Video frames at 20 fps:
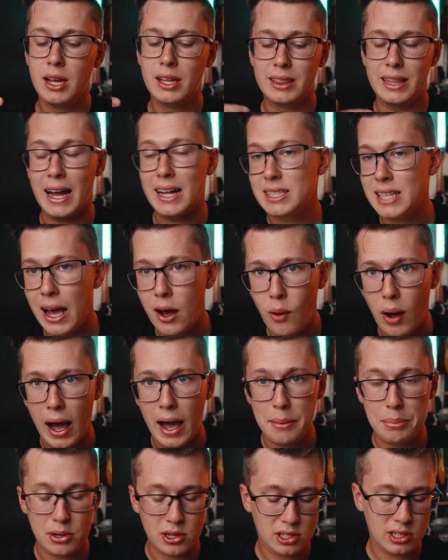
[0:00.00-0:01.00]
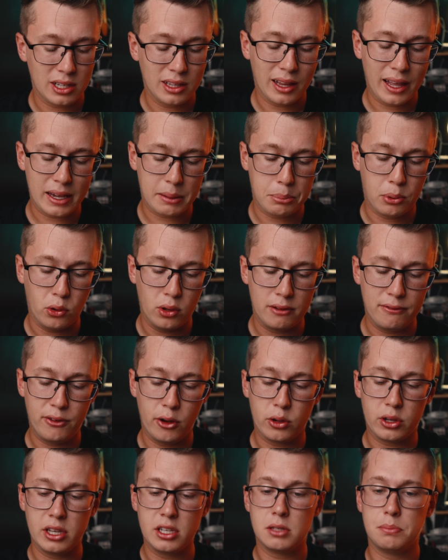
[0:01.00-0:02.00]
That's how I personally like pulling
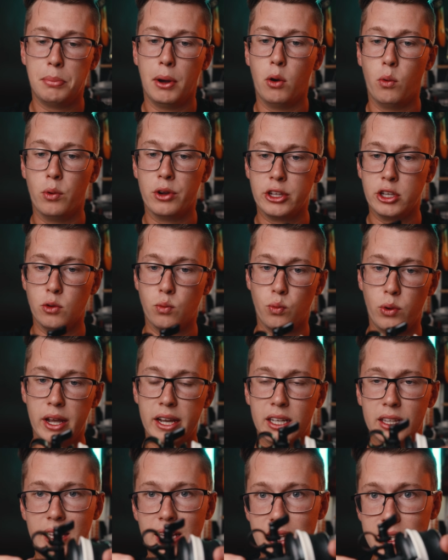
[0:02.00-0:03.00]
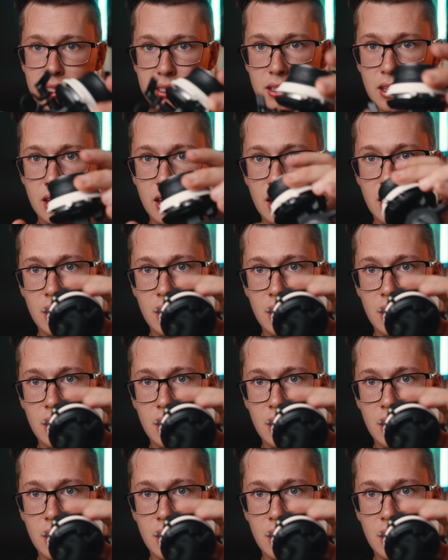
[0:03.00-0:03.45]
focus, but when you rig this